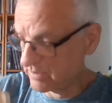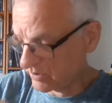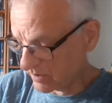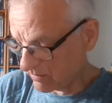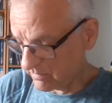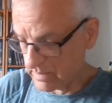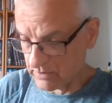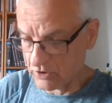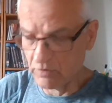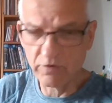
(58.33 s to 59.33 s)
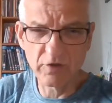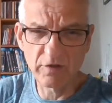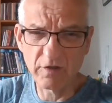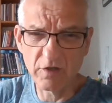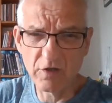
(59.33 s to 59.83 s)
So that's all
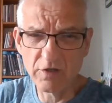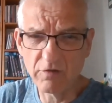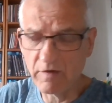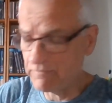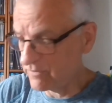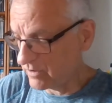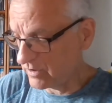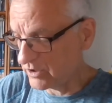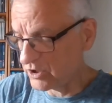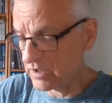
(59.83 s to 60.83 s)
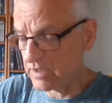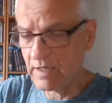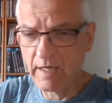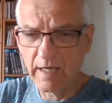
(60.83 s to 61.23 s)
sort of nursery furniture.